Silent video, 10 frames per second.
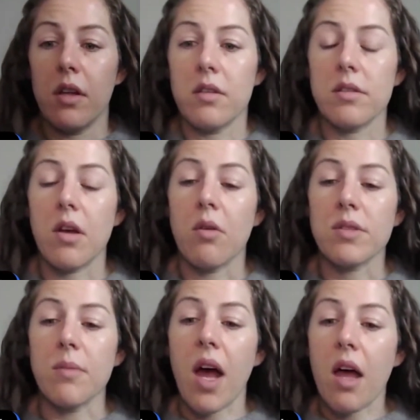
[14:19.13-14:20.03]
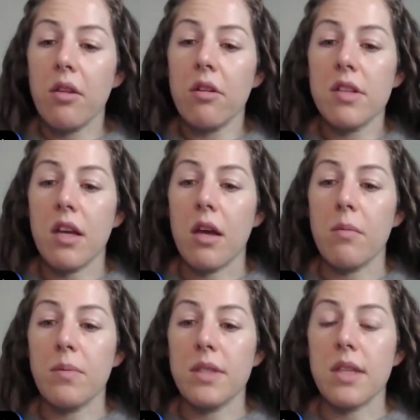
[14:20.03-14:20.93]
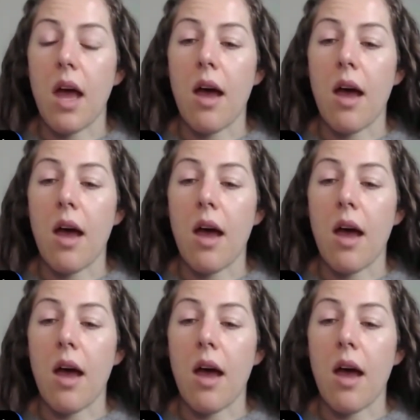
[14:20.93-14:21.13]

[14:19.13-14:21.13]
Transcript: So some other tips,